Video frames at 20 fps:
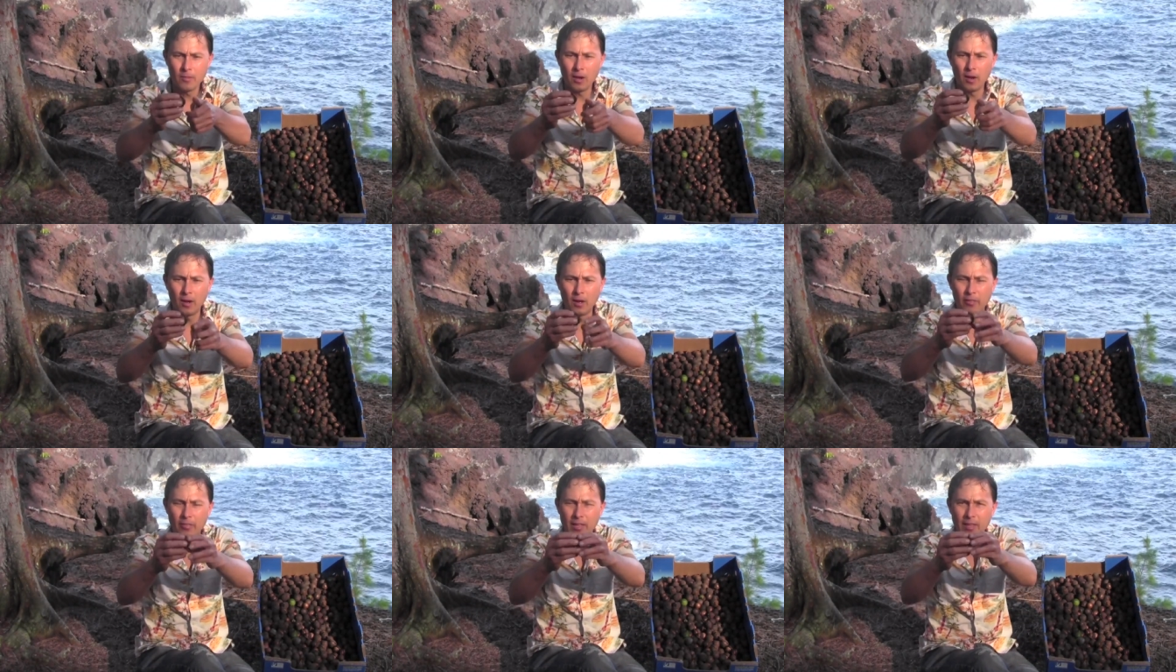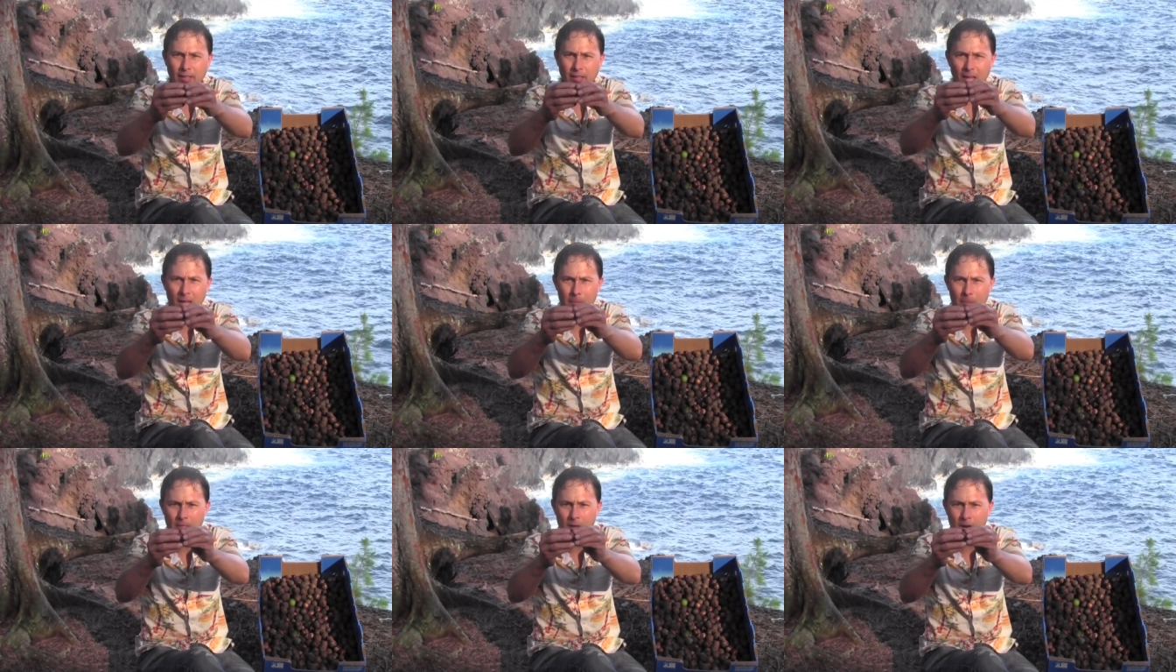Uh, they
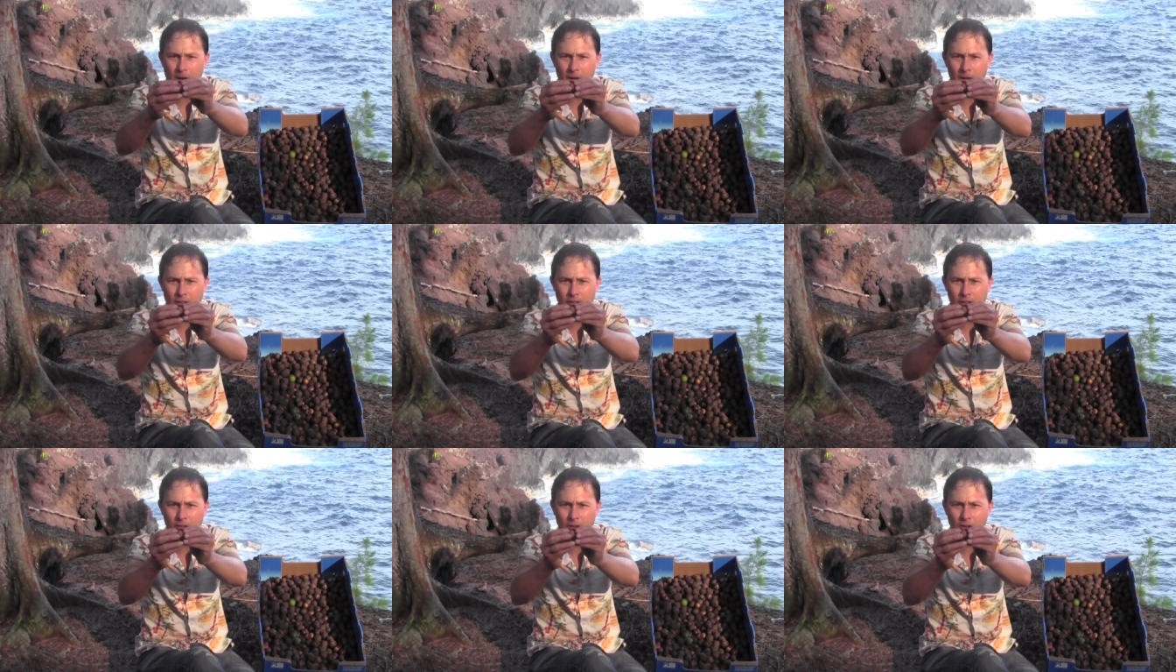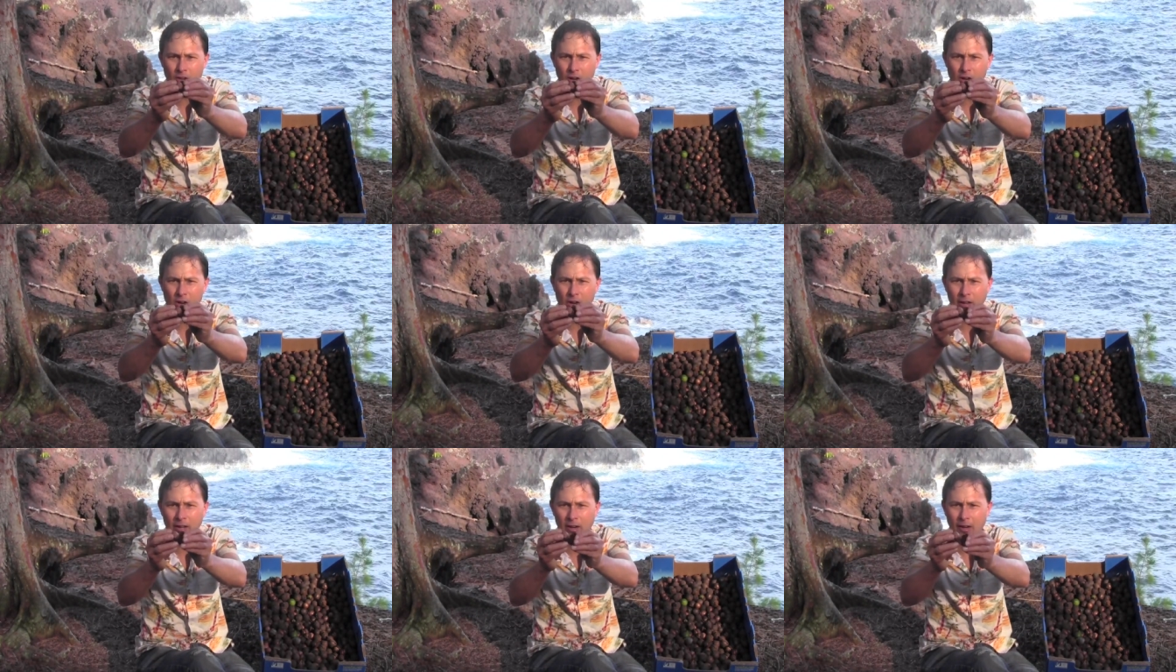came in the husk and
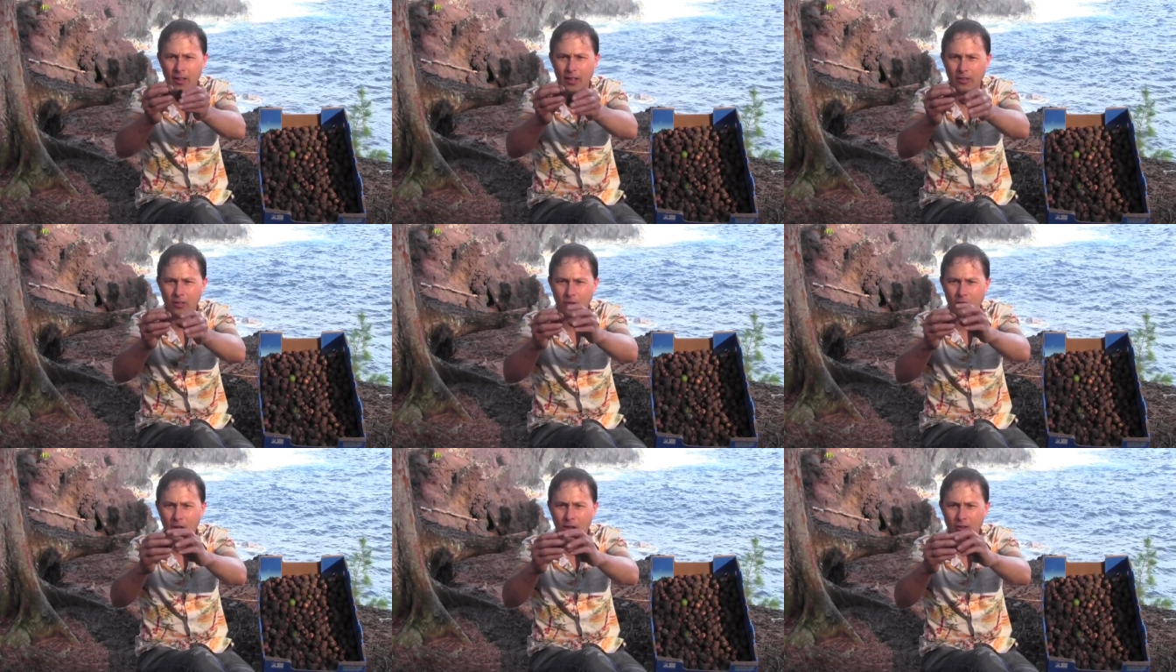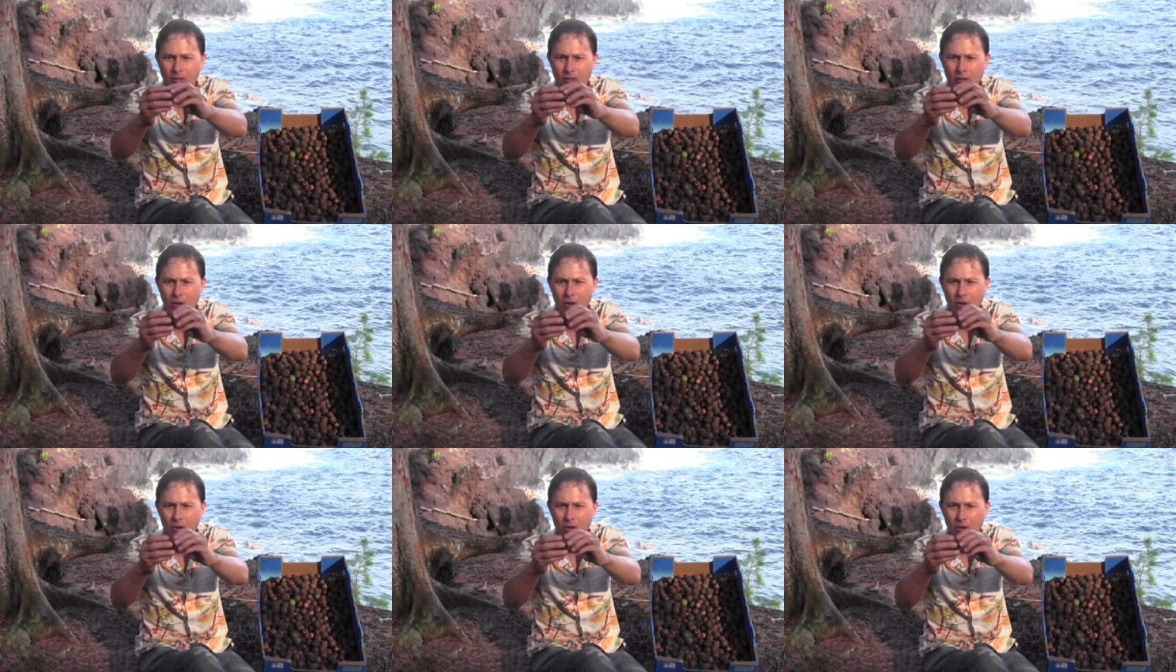all, kind of like you guys
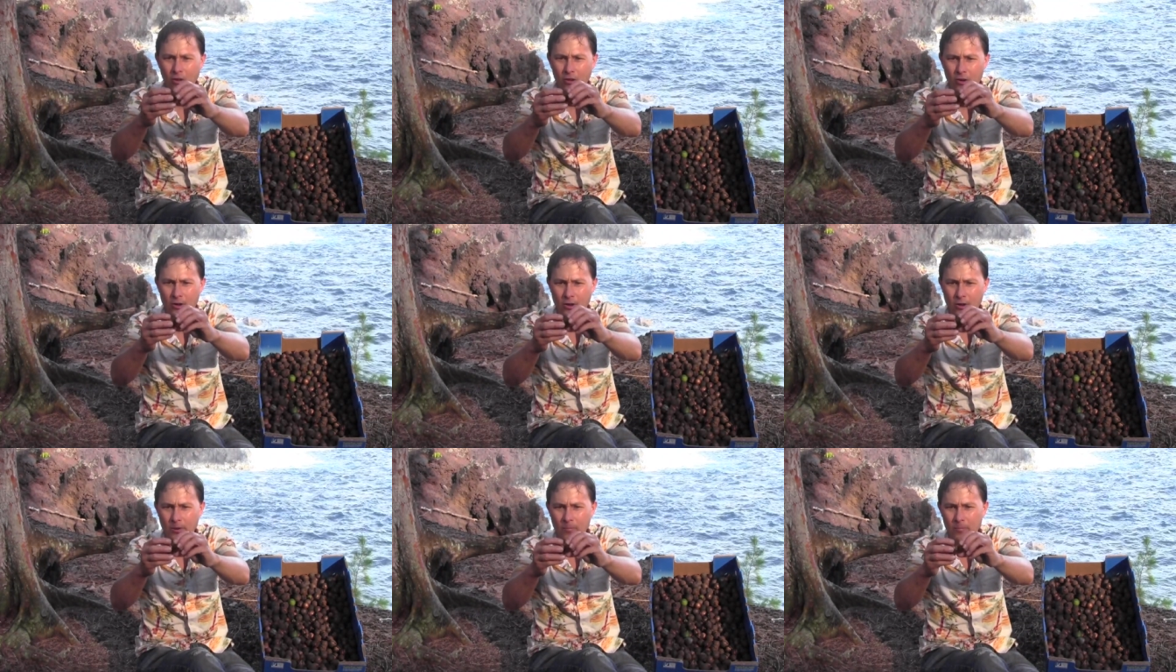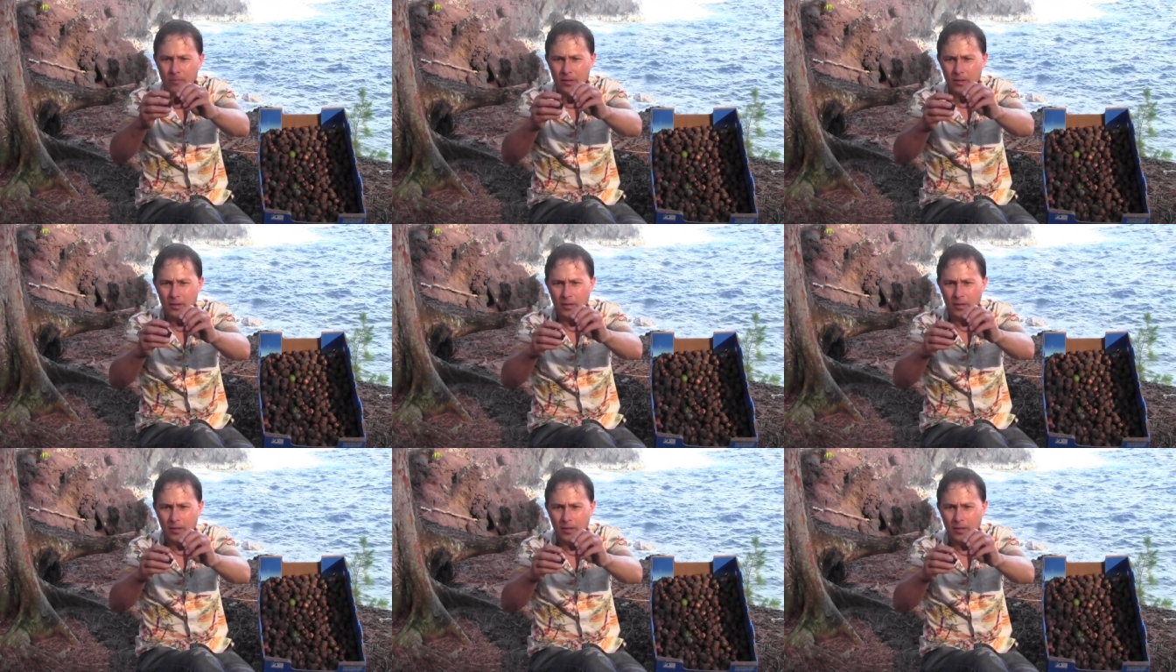saw earlier.